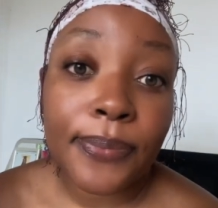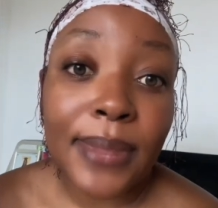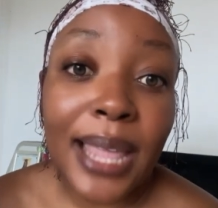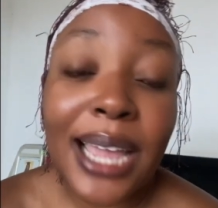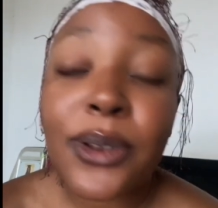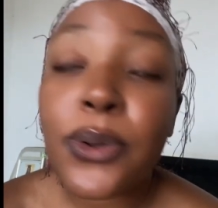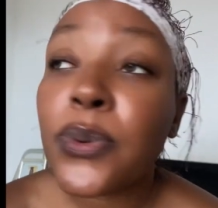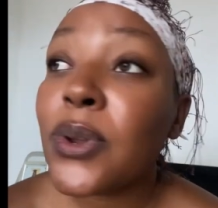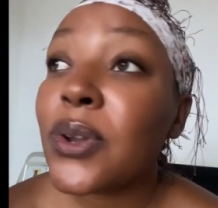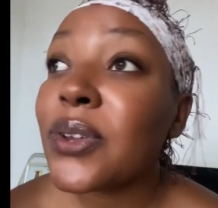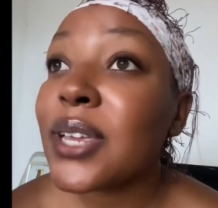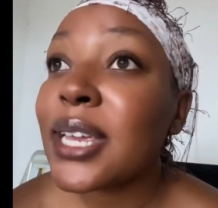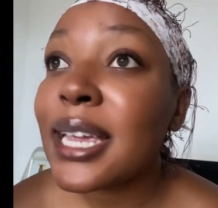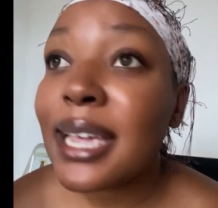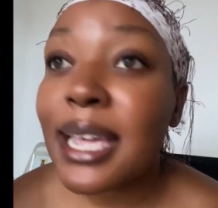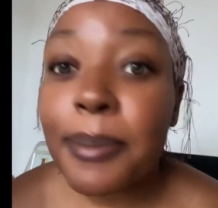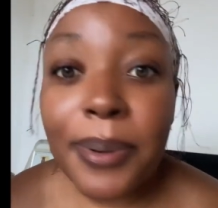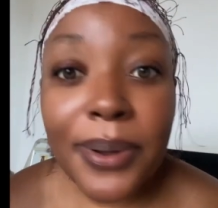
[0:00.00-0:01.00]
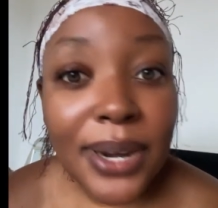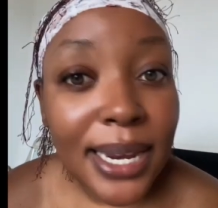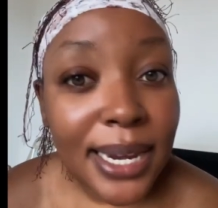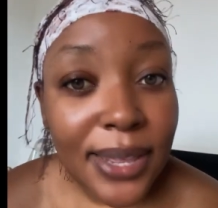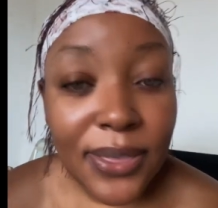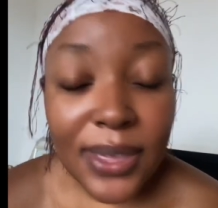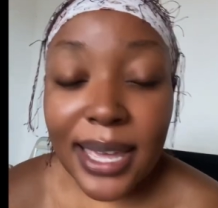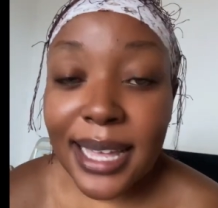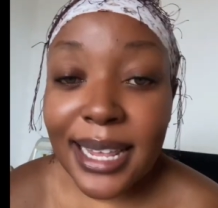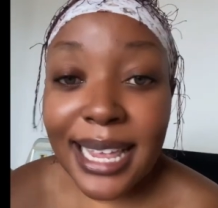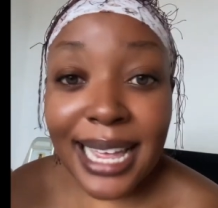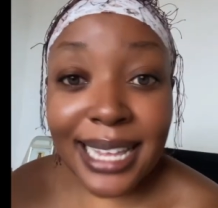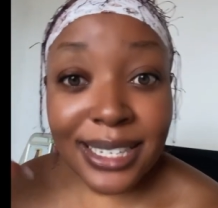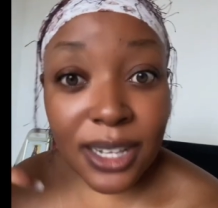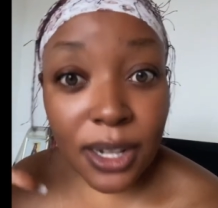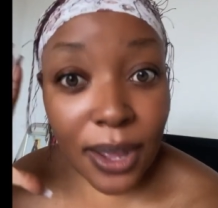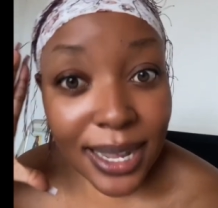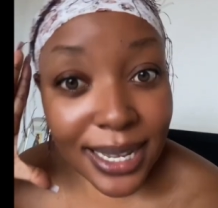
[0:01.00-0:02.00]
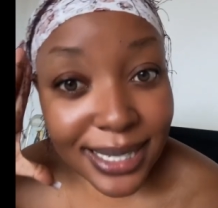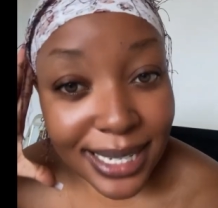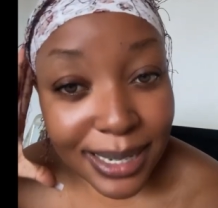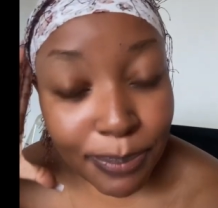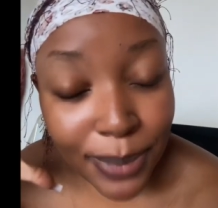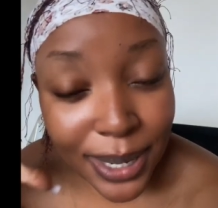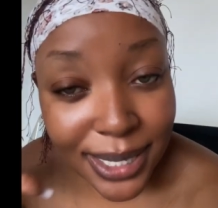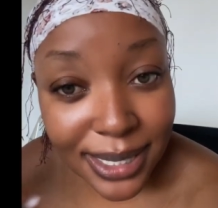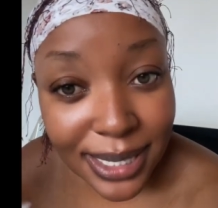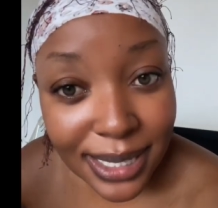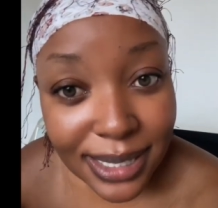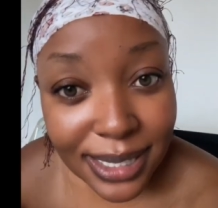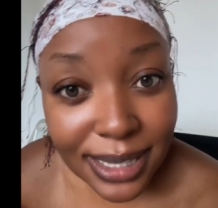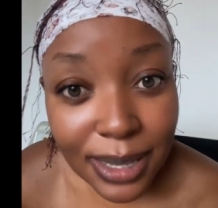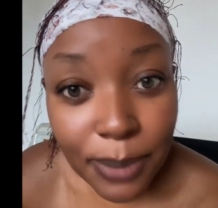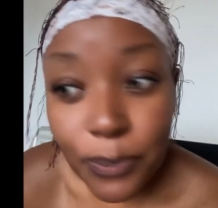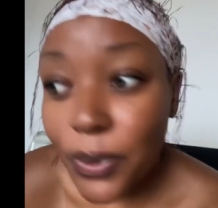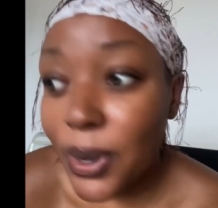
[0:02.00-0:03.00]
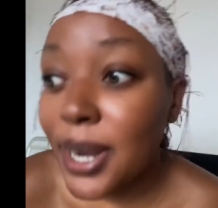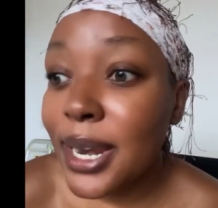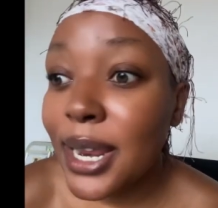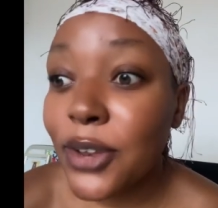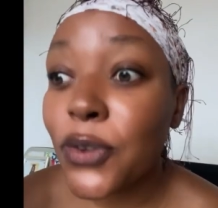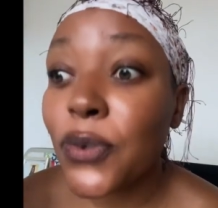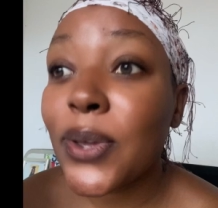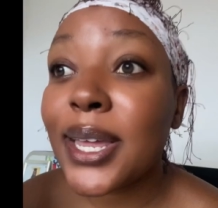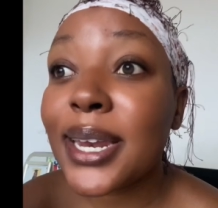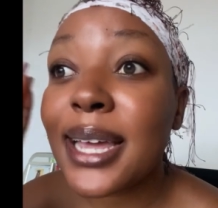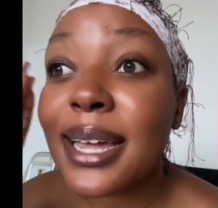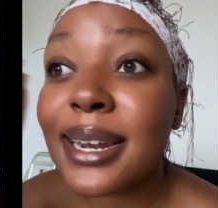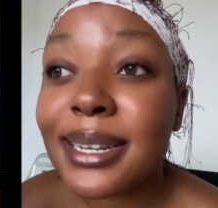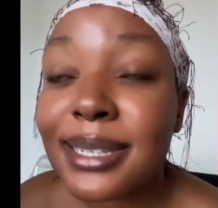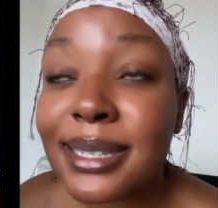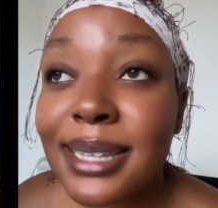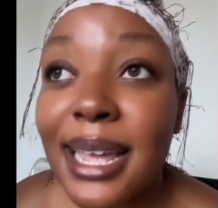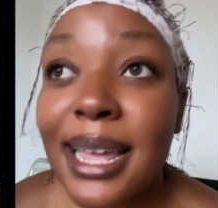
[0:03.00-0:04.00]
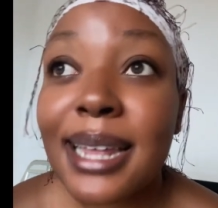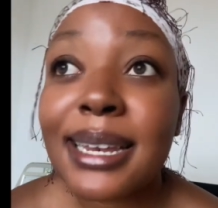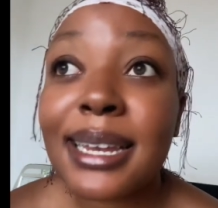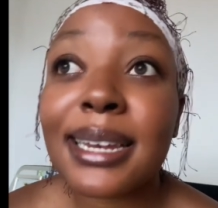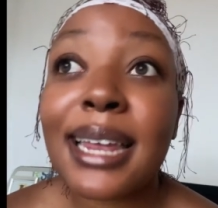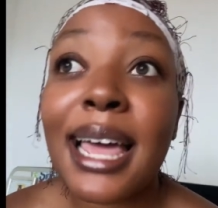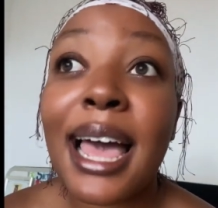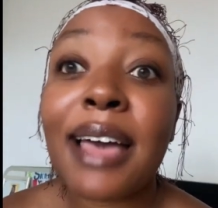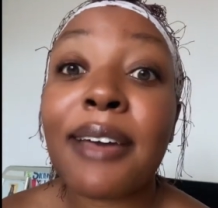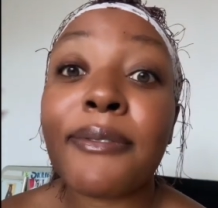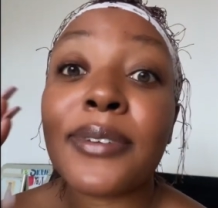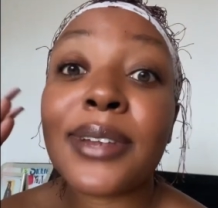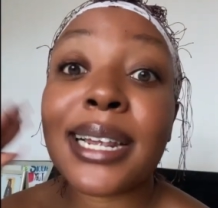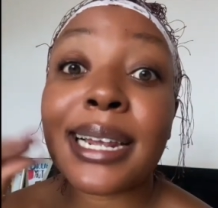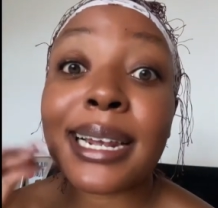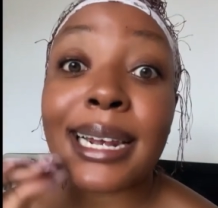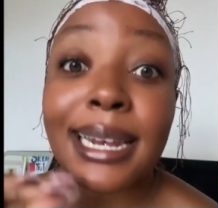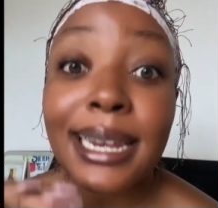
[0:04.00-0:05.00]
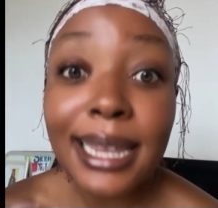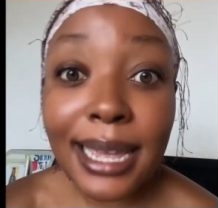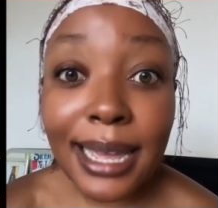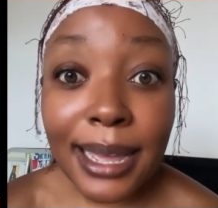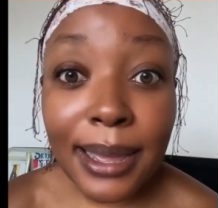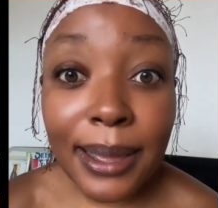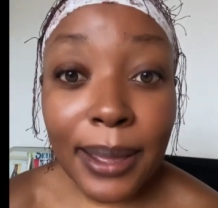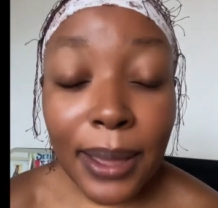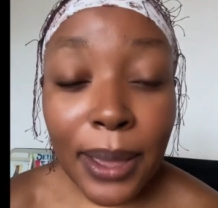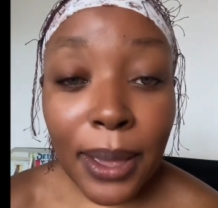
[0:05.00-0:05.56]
I do not care about anything. As long as it makes sense in the brain and you can understand and have a clear